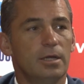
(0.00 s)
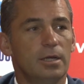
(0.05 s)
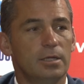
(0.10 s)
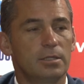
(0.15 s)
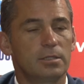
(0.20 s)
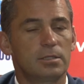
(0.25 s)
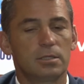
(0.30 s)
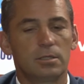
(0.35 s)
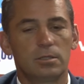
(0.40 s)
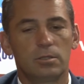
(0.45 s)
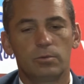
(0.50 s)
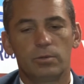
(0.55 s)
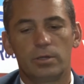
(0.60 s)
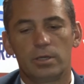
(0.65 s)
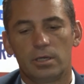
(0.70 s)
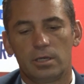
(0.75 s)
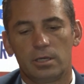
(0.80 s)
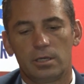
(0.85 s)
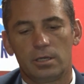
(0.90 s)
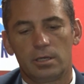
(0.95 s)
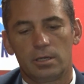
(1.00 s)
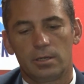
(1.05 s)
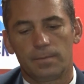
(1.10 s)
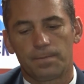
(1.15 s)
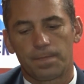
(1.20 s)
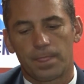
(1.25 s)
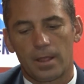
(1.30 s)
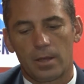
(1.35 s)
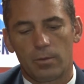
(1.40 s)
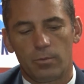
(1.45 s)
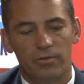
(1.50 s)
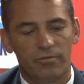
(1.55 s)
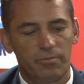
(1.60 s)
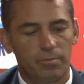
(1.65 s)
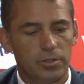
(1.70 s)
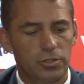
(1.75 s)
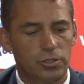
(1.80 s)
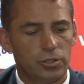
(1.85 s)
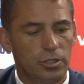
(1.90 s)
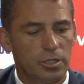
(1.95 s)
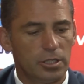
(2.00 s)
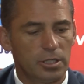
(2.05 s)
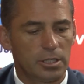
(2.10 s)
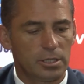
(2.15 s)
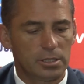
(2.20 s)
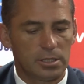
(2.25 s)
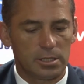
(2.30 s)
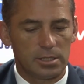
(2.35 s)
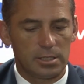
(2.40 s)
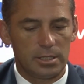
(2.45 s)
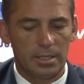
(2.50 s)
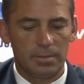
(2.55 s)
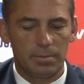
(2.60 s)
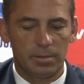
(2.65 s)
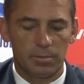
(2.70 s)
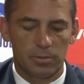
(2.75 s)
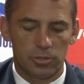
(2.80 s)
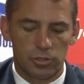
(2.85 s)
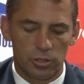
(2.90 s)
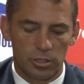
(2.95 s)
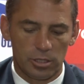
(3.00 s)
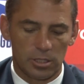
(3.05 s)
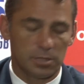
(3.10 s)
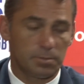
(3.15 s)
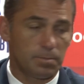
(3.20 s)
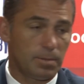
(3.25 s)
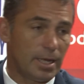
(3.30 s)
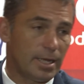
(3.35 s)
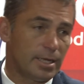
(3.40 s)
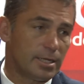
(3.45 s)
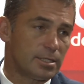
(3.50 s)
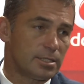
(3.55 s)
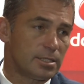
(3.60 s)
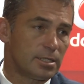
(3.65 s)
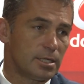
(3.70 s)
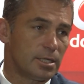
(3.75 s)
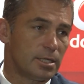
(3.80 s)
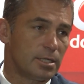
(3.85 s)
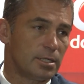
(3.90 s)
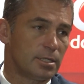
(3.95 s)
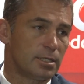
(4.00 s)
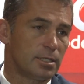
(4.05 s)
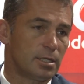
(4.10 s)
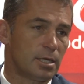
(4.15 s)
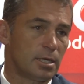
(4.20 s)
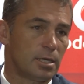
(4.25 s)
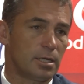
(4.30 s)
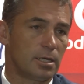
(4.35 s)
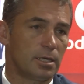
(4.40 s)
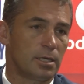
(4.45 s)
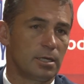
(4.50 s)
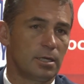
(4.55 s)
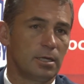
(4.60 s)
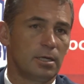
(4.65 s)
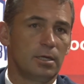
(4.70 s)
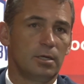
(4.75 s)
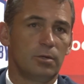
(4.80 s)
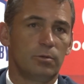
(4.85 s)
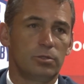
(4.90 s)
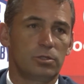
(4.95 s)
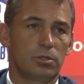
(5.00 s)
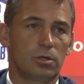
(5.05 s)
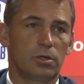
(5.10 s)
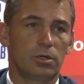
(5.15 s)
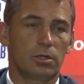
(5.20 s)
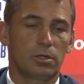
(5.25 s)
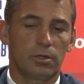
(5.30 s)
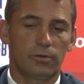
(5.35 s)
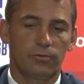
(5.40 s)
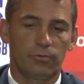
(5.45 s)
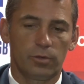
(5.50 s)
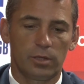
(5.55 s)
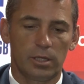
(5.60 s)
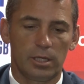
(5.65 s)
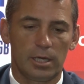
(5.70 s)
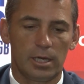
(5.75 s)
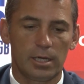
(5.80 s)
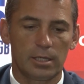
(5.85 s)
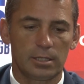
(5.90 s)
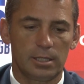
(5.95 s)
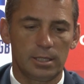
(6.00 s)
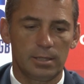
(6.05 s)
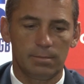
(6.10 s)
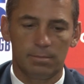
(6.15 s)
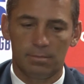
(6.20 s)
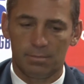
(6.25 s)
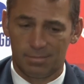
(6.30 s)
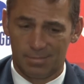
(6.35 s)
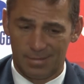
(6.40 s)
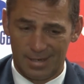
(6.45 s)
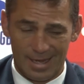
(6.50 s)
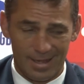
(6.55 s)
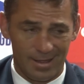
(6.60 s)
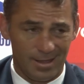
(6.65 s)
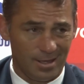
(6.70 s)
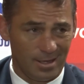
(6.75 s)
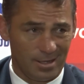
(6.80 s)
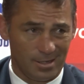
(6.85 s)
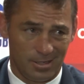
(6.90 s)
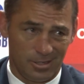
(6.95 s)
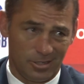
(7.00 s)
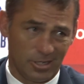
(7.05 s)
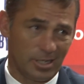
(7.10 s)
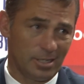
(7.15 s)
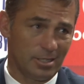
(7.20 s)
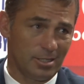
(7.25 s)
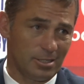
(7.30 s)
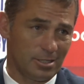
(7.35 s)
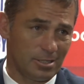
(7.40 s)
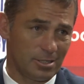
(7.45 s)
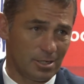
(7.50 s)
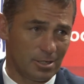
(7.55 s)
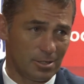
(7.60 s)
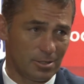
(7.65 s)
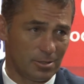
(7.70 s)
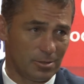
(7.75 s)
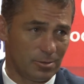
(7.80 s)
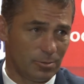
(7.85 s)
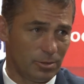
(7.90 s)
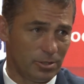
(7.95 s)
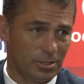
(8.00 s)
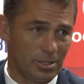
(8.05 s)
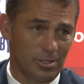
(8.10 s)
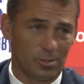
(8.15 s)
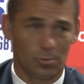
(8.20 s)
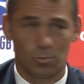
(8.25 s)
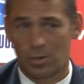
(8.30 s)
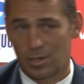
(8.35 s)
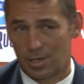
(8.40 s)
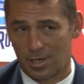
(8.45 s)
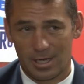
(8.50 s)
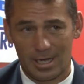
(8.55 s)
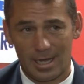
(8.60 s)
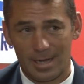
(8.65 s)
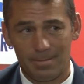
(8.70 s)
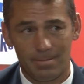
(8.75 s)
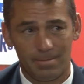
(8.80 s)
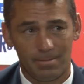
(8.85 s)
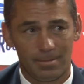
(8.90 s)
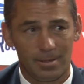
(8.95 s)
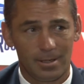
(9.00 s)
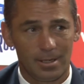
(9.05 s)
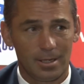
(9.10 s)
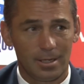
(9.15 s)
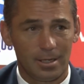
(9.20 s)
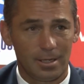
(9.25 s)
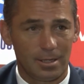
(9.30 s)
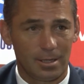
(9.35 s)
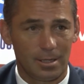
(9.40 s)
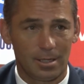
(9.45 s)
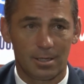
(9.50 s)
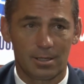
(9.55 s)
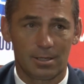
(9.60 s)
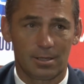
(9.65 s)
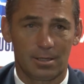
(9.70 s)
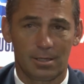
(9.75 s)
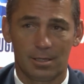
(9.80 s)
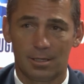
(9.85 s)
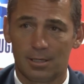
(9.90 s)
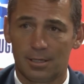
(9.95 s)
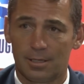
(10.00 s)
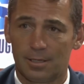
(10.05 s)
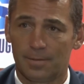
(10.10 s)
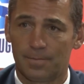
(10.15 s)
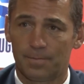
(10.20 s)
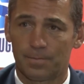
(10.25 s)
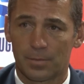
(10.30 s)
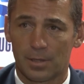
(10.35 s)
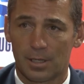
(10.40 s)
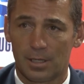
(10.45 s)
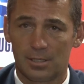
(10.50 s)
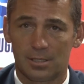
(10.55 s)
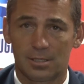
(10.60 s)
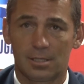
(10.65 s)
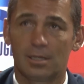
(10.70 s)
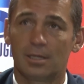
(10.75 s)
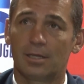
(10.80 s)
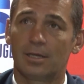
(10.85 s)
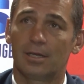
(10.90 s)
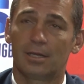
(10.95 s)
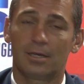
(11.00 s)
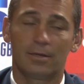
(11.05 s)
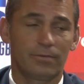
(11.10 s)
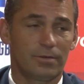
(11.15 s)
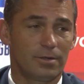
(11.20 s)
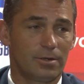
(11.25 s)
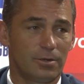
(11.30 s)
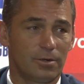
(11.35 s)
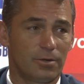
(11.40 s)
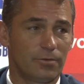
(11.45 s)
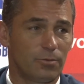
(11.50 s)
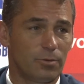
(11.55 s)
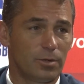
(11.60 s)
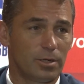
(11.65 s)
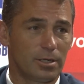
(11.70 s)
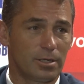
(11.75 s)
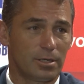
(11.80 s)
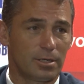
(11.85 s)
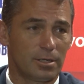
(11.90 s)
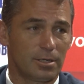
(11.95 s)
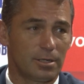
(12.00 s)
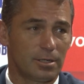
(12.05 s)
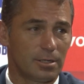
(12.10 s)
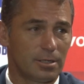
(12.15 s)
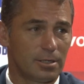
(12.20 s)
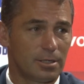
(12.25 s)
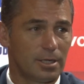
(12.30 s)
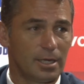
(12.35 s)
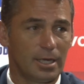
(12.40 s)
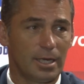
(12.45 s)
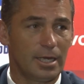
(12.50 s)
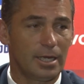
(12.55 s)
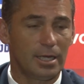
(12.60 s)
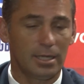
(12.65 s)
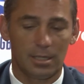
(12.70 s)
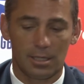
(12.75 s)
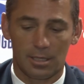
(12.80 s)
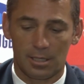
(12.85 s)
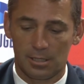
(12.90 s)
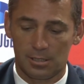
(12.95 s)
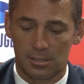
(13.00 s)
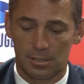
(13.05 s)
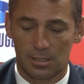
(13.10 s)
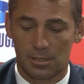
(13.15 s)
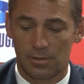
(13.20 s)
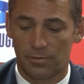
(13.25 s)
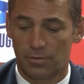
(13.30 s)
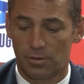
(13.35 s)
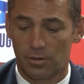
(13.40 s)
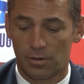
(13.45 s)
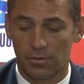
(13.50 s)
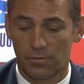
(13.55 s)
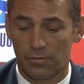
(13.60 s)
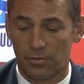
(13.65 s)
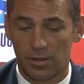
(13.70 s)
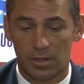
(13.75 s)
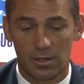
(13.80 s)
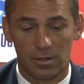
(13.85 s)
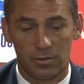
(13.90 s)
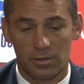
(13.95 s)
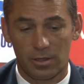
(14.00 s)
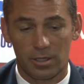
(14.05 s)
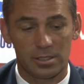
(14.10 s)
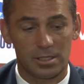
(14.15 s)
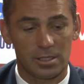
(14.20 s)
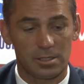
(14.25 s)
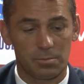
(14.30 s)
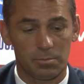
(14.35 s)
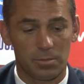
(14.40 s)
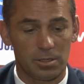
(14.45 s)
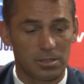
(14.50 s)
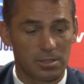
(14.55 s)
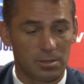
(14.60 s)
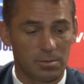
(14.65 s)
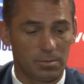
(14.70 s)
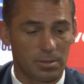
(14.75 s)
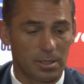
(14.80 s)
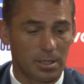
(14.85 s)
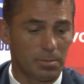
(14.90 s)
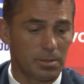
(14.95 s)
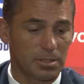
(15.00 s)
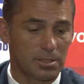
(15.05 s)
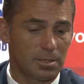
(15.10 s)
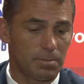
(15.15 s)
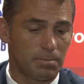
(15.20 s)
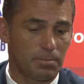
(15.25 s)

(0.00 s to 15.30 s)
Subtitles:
until we've matured as a team and matured as players. And we started off with a young team. Nothing has changed, so we just won a game. There's still a hell of a lot of work ahead, and there's still a lot of things that must